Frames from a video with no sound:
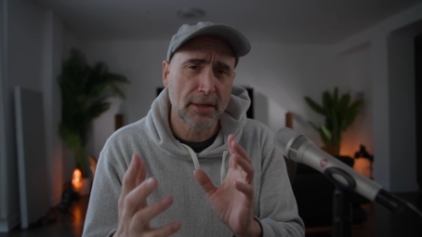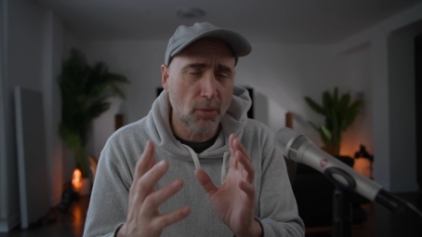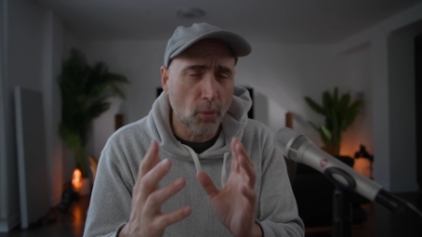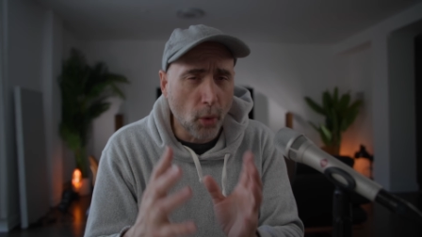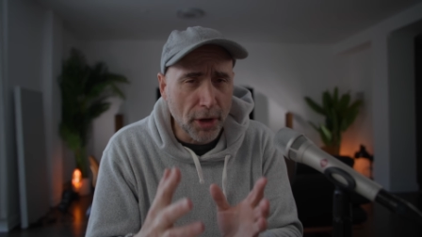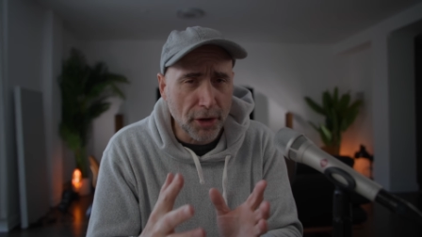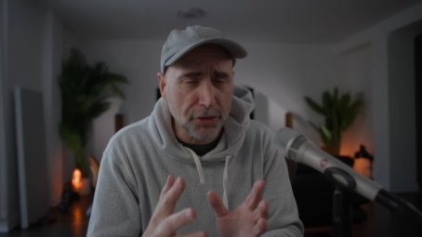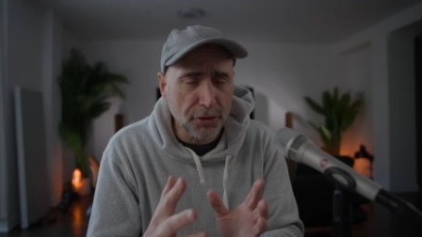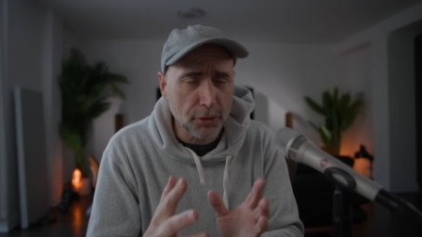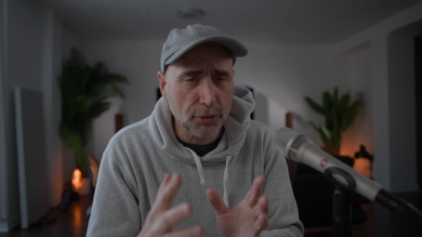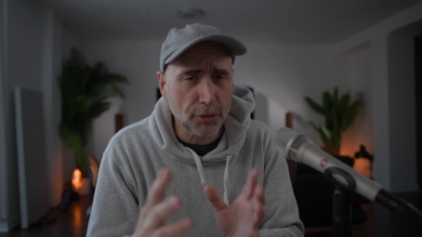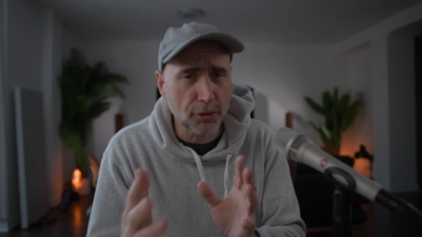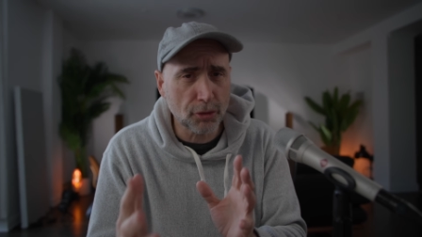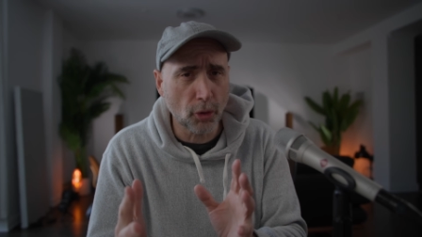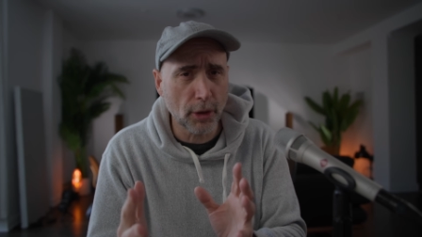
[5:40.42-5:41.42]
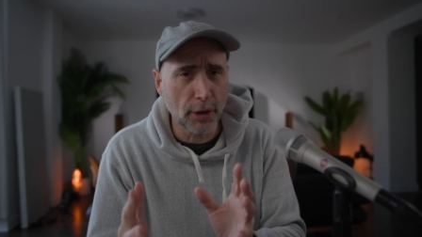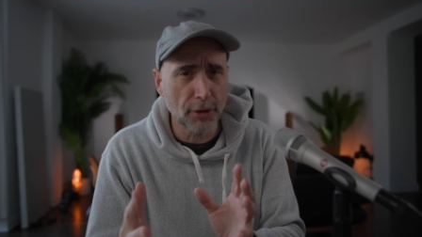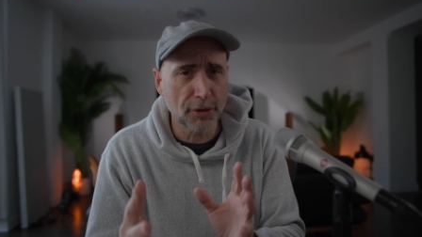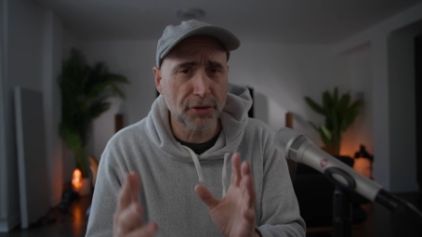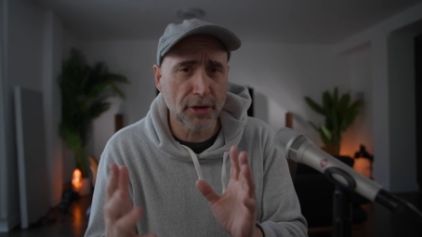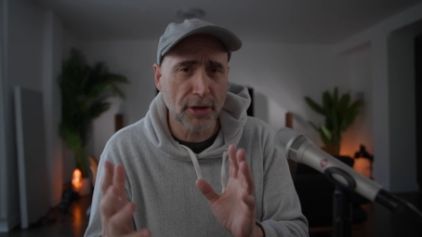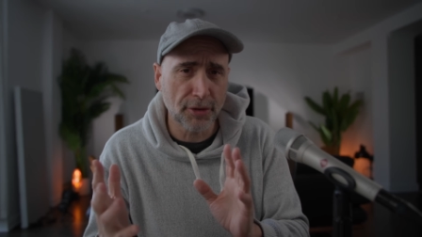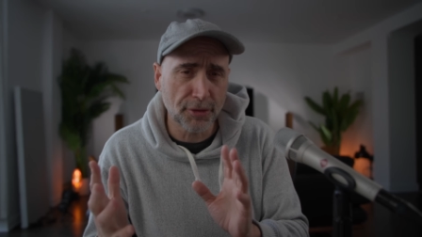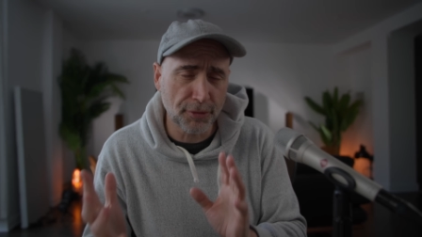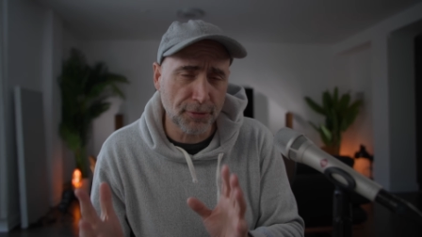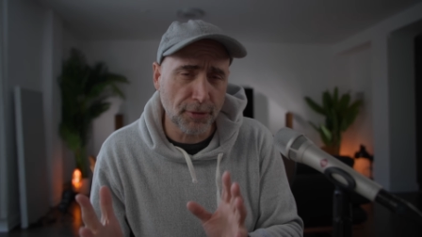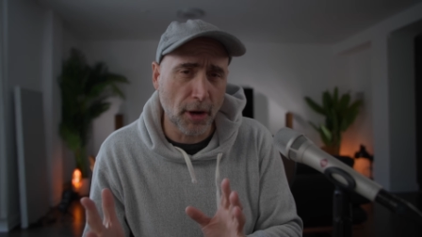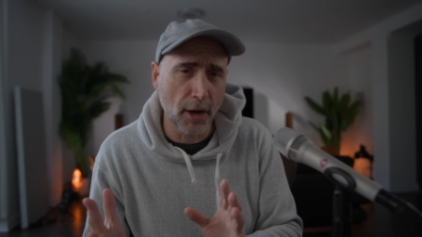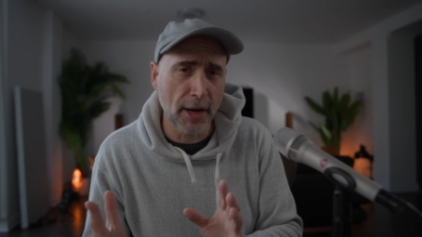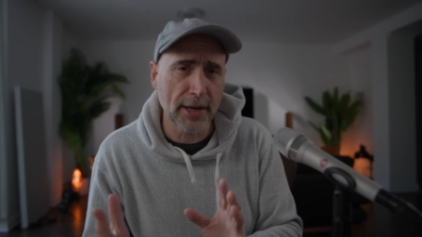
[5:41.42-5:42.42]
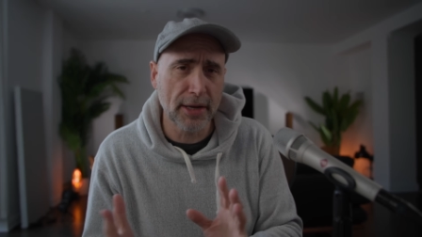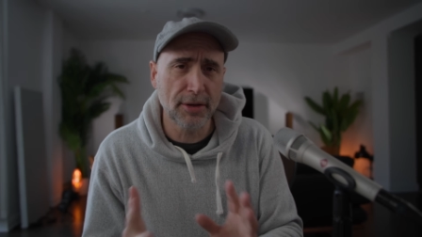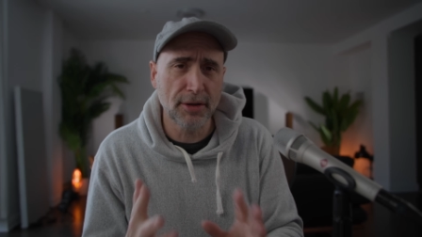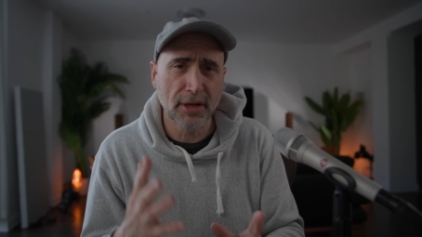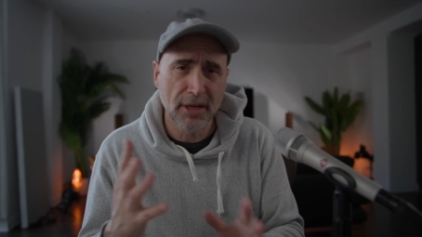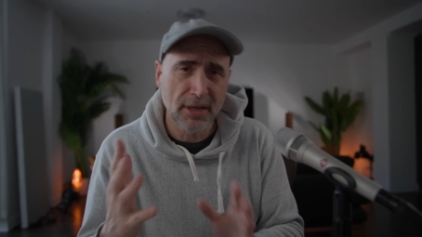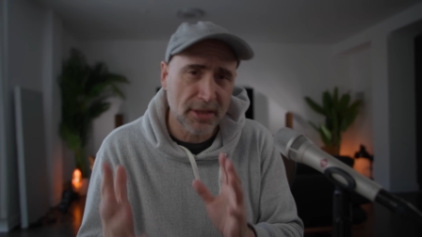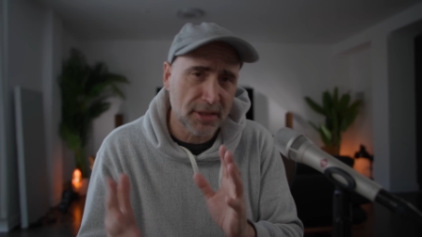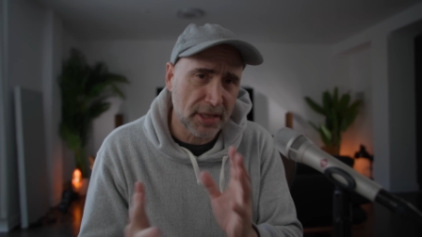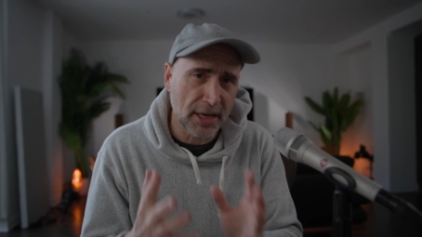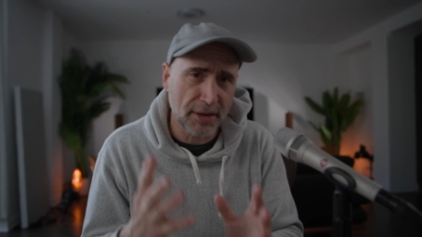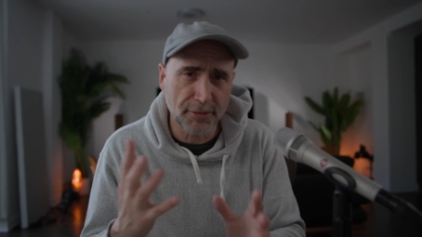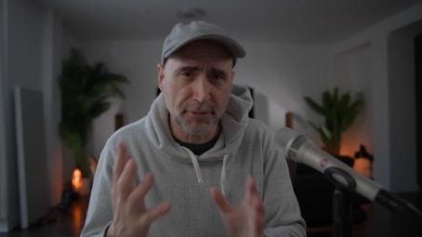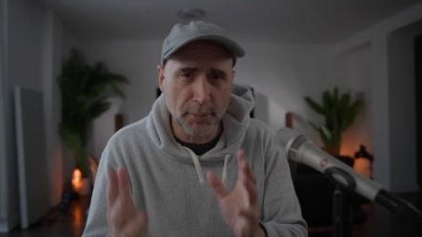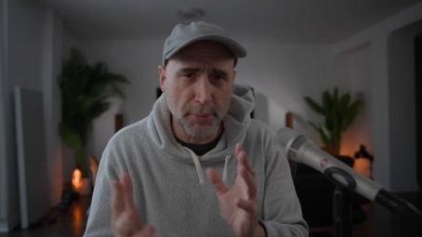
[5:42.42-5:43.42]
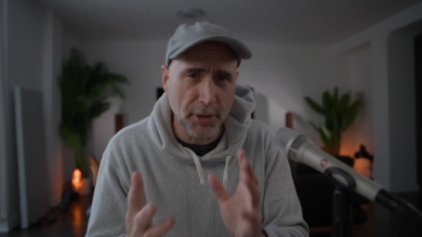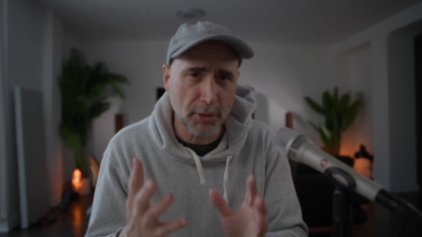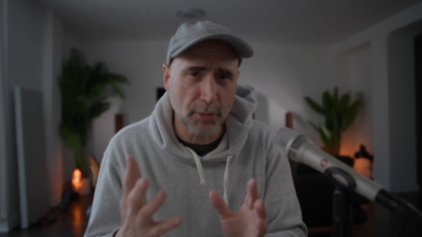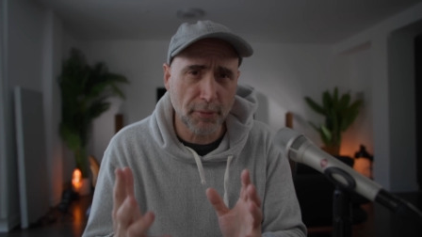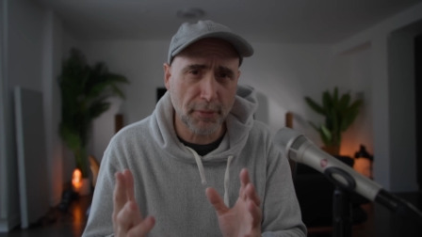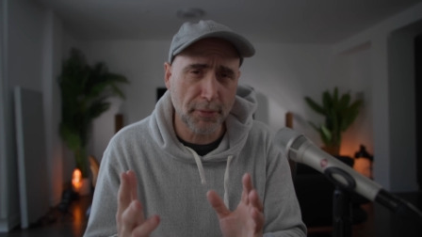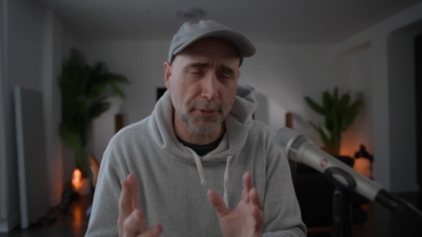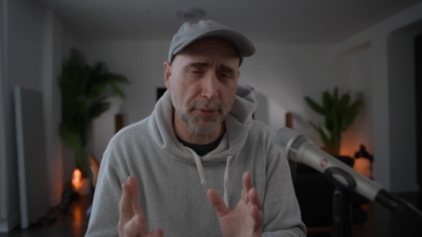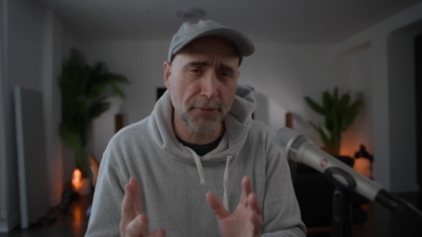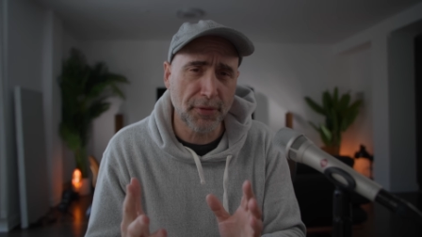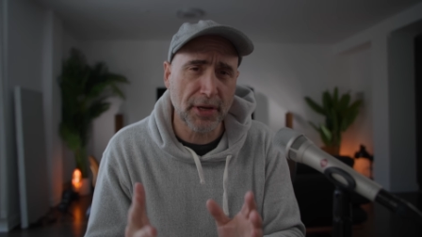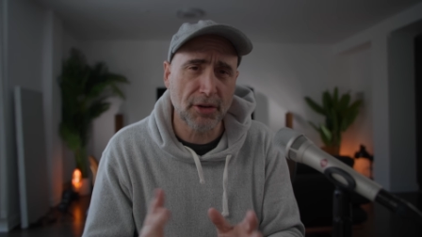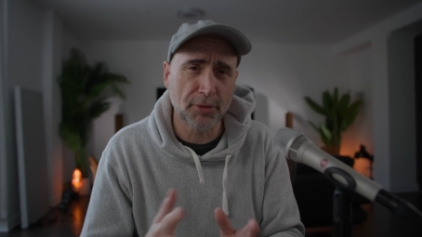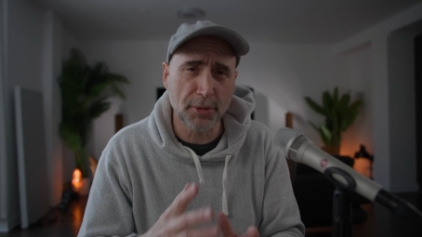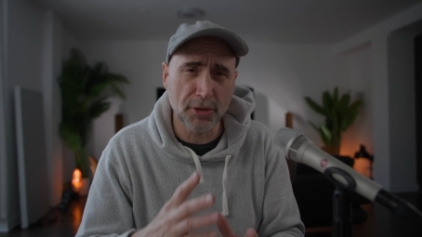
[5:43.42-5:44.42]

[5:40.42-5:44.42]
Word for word: one or two tutorials is fine to get familiar with a few things,